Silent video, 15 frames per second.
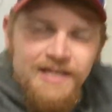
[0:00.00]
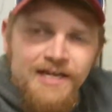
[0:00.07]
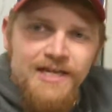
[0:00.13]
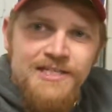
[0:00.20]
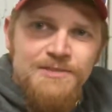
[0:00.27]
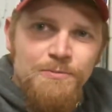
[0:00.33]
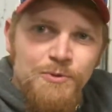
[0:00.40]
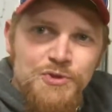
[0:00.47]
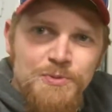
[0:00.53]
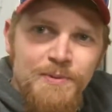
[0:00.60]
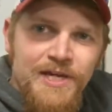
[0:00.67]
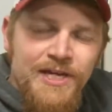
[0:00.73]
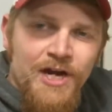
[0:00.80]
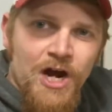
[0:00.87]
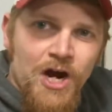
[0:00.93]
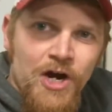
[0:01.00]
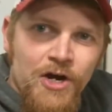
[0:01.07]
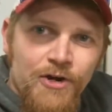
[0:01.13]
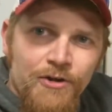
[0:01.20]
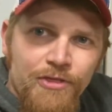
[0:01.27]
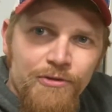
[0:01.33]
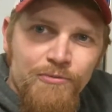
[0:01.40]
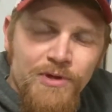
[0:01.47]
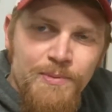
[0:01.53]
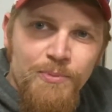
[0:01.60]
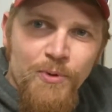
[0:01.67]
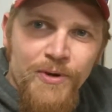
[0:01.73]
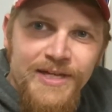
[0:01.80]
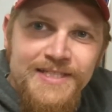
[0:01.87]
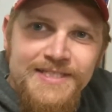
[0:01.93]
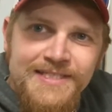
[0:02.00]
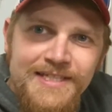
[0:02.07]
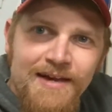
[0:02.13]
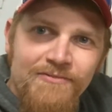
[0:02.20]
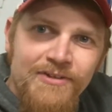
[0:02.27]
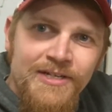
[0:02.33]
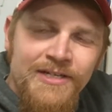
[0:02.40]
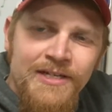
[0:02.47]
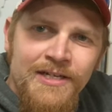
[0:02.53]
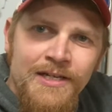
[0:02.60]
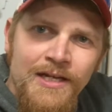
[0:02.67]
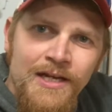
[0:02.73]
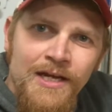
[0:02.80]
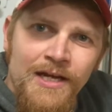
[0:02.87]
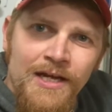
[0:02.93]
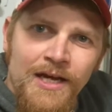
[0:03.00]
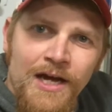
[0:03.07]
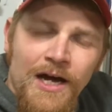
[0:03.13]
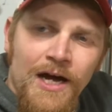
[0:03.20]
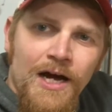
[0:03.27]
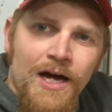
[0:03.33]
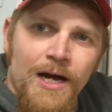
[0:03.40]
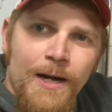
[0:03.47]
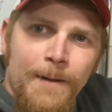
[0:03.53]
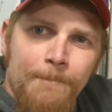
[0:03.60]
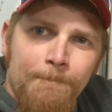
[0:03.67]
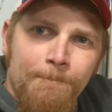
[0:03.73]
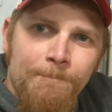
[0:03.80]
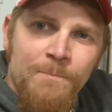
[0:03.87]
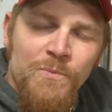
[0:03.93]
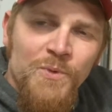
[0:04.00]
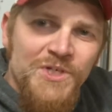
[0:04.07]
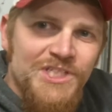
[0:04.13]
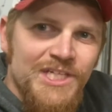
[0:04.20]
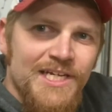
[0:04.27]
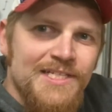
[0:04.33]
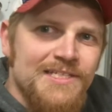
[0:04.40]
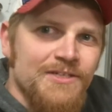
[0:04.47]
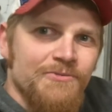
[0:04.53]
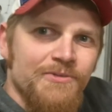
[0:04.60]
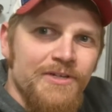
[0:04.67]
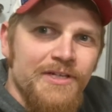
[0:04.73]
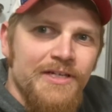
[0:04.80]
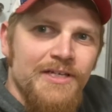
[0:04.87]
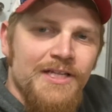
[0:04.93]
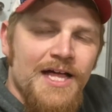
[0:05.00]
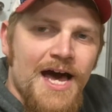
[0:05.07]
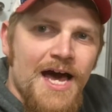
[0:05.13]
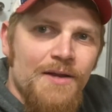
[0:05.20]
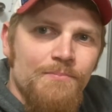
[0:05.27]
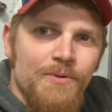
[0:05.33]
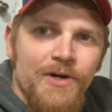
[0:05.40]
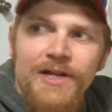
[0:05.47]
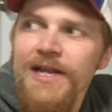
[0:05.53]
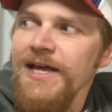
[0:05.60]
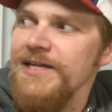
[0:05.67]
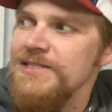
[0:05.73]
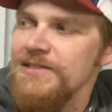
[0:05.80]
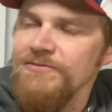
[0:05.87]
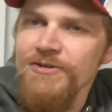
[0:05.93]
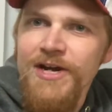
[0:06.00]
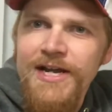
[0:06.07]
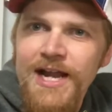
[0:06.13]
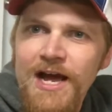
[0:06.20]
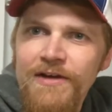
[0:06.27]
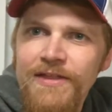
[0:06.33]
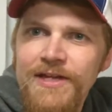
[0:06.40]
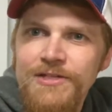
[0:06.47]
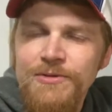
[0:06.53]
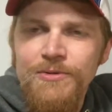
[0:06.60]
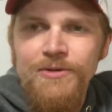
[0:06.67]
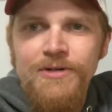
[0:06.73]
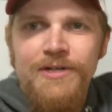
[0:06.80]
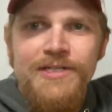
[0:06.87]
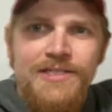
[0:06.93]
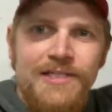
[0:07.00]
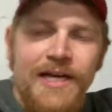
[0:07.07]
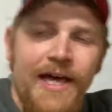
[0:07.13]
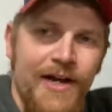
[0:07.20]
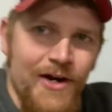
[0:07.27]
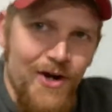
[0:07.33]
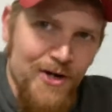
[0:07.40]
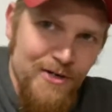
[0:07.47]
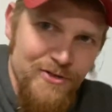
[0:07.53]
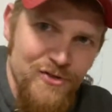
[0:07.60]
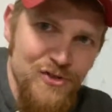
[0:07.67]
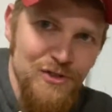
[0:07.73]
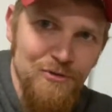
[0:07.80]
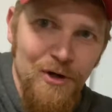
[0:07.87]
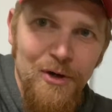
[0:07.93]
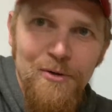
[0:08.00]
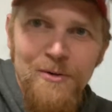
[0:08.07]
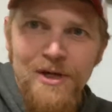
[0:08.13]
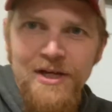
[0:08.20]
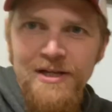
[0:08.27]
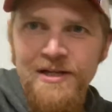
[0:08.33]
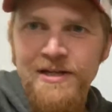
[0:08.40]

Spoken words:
It's supposed to be an R3.7, which isn't really a lot, but as of right now, that door is an R0.